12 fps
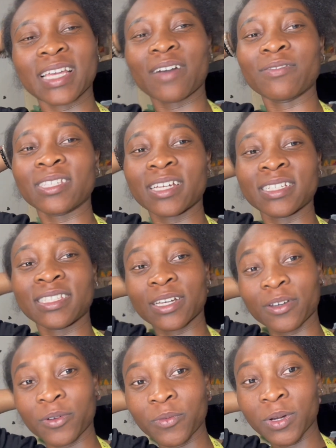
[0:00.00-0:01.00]
I haven't started the
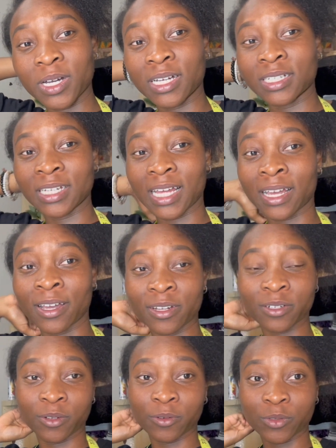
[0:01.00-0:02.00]
second one. I
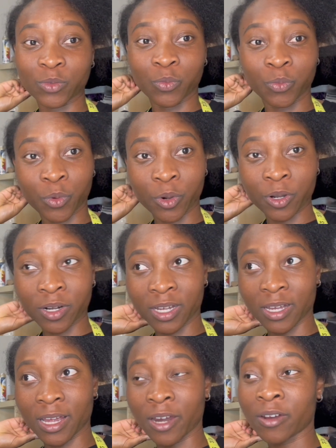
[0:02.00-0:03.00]
gotta go to
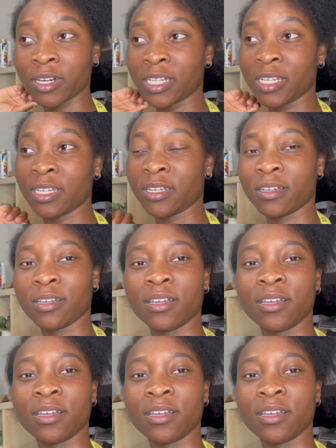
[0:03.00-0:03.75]
work early.